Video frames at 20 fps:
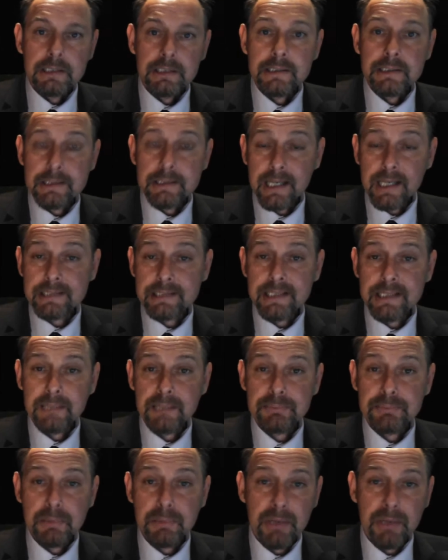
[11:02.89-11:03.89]
The TEN-T
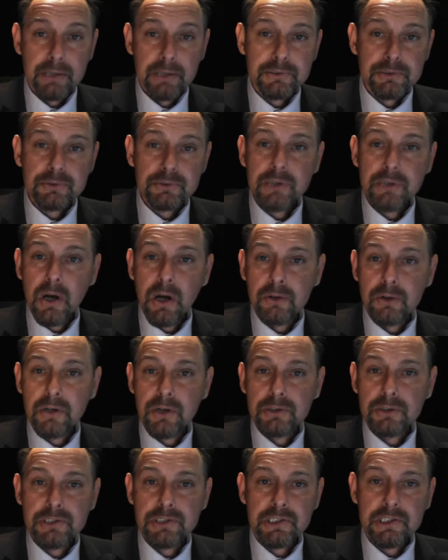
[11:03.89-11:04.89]
proposals are
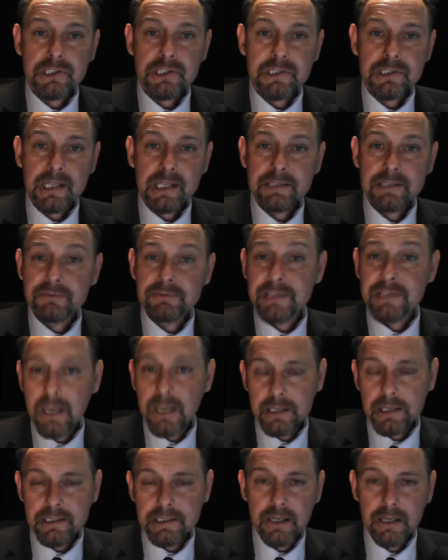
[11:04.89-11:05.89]
not just a set of
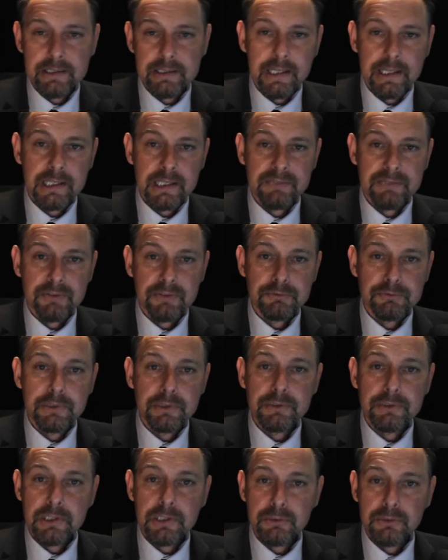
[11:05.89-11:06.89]
nice ideas for
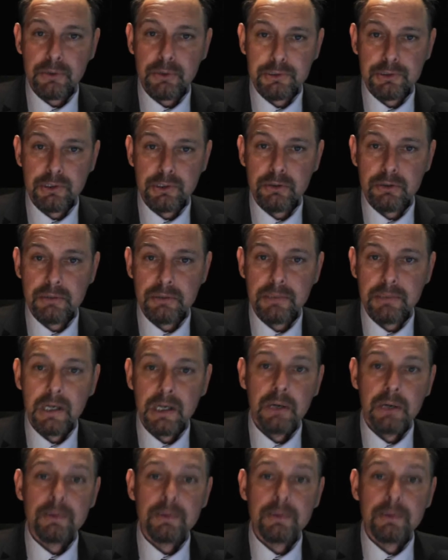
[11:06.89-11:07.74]
routes across Europe